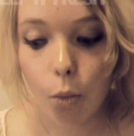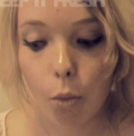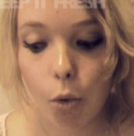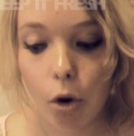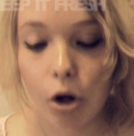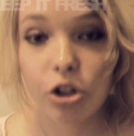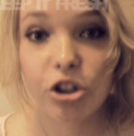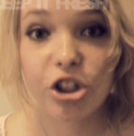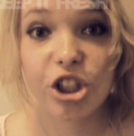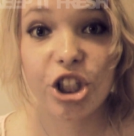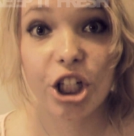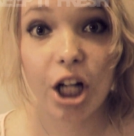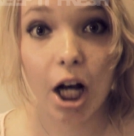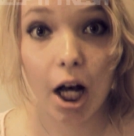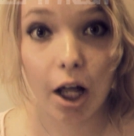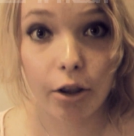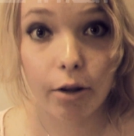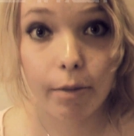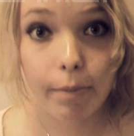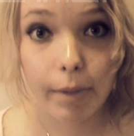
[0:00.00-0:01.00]
watch
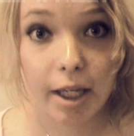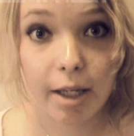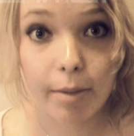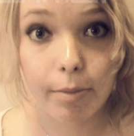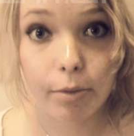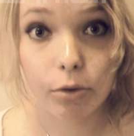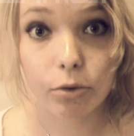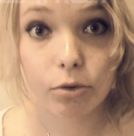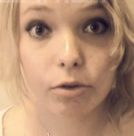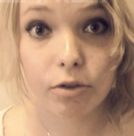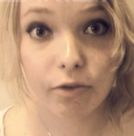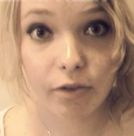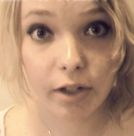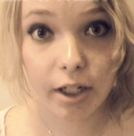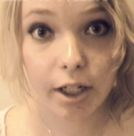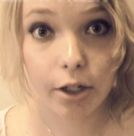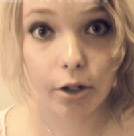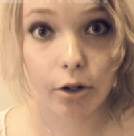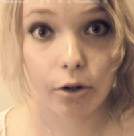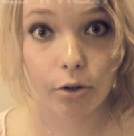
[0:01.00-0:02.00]
other people's
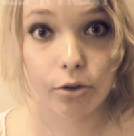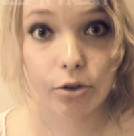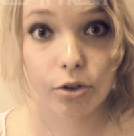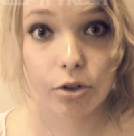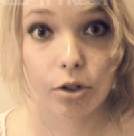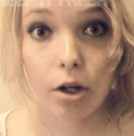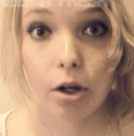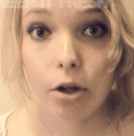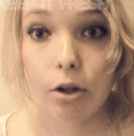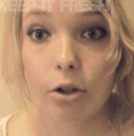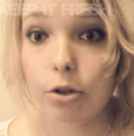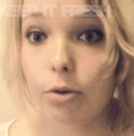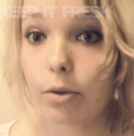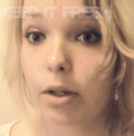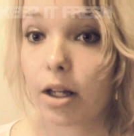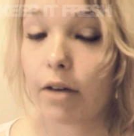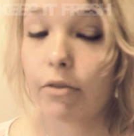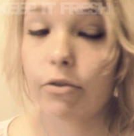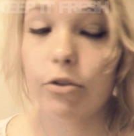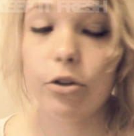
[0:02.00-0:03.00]
videos. You
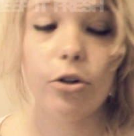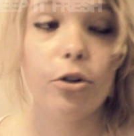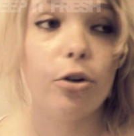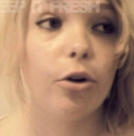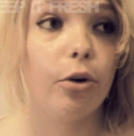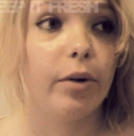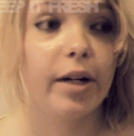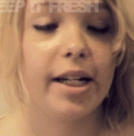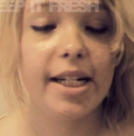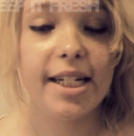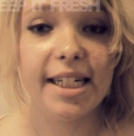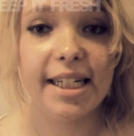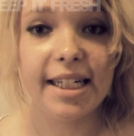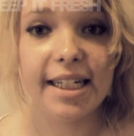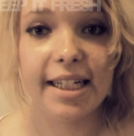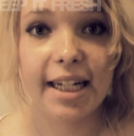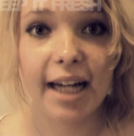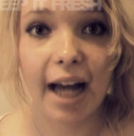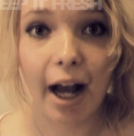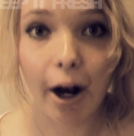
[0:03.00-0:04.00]
will have no
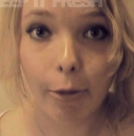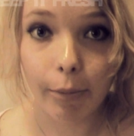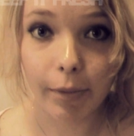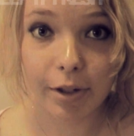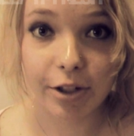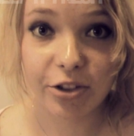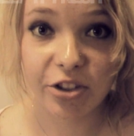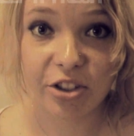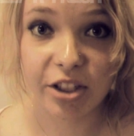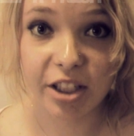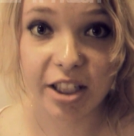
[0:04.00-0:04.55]
idea how much